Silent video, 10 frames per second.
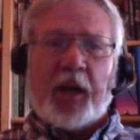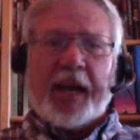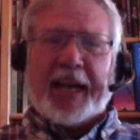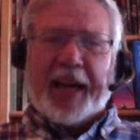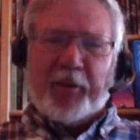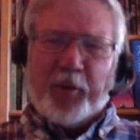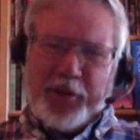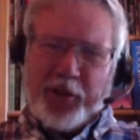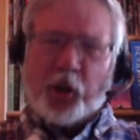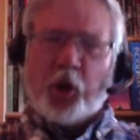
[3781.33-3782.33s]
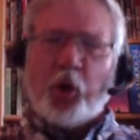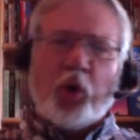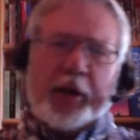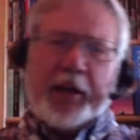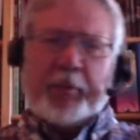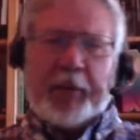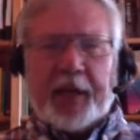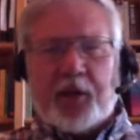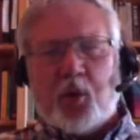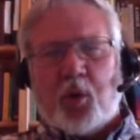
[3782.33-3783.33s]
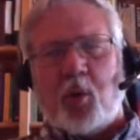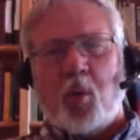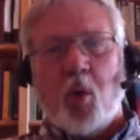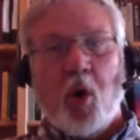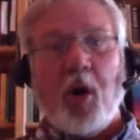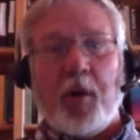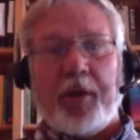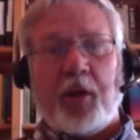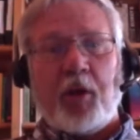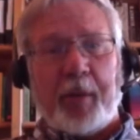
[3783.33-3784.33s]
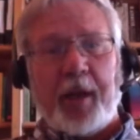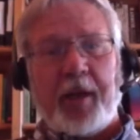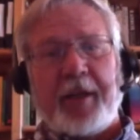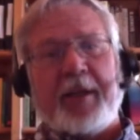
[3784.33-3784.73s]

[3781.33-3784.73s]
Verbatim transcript: In other words, to lure him into a war with Cuba